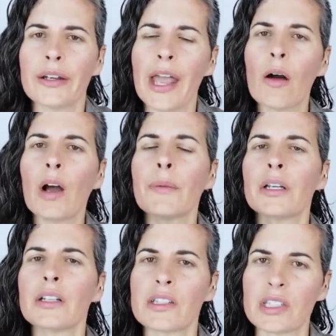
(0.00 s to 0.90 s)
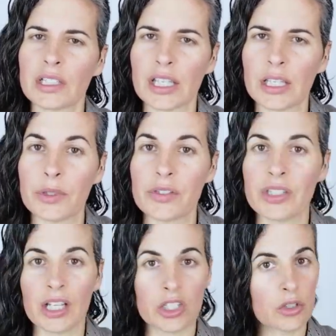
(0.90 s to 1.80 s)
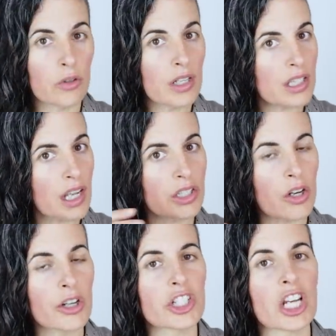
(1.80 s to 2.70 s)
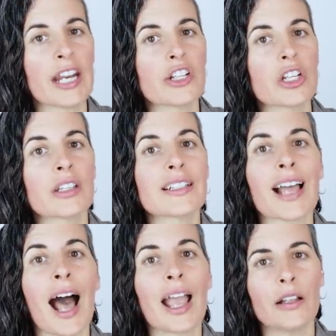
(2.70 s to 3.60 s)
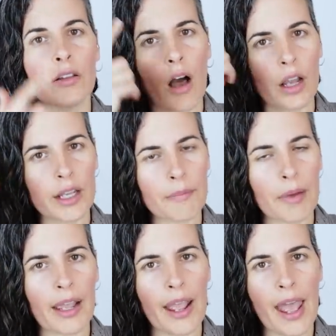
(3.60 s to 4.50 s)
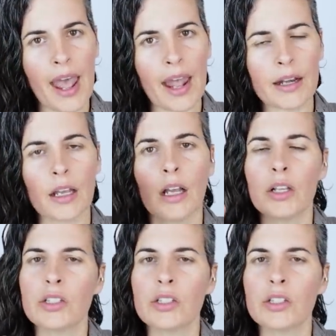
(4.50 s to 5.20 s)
Now I'm going to sleep. You see, as soon as I start changing the dialogue in my head,